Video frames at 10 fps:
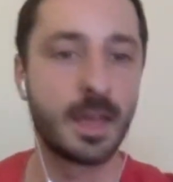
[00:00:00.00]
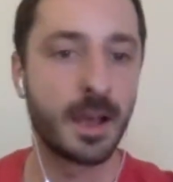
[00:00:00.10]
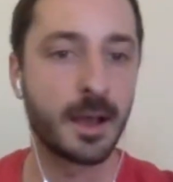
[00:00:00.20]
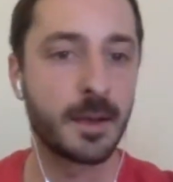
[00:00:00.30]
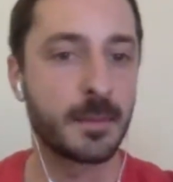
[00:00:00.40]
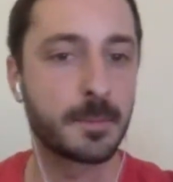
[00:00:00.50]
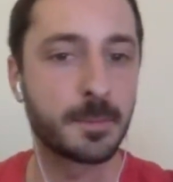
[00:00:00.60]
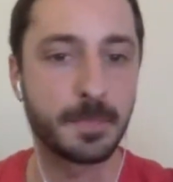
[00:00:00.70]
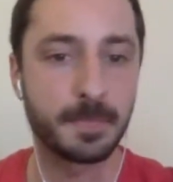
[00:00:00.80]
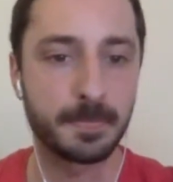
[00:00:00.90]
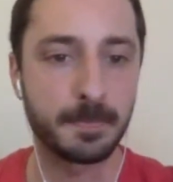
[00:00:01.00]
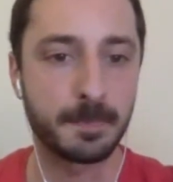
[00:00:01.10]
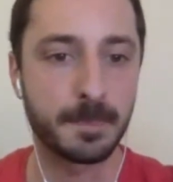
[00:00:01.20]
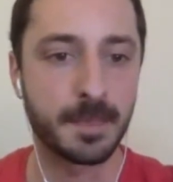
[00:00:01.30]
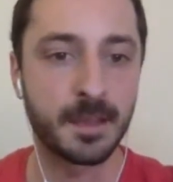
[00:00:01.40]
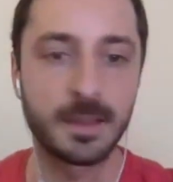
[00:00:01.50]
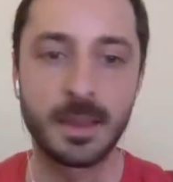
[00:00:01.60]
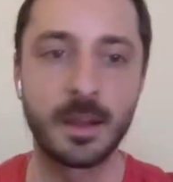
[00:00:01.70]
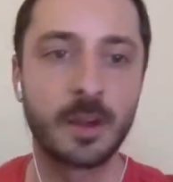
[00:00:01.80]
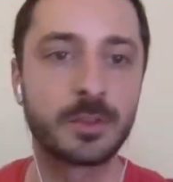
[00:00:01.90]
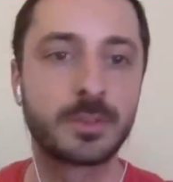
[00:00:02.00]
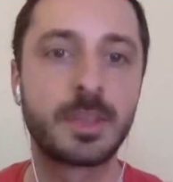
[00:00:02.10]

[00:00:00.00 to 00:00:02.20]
Again, Argel,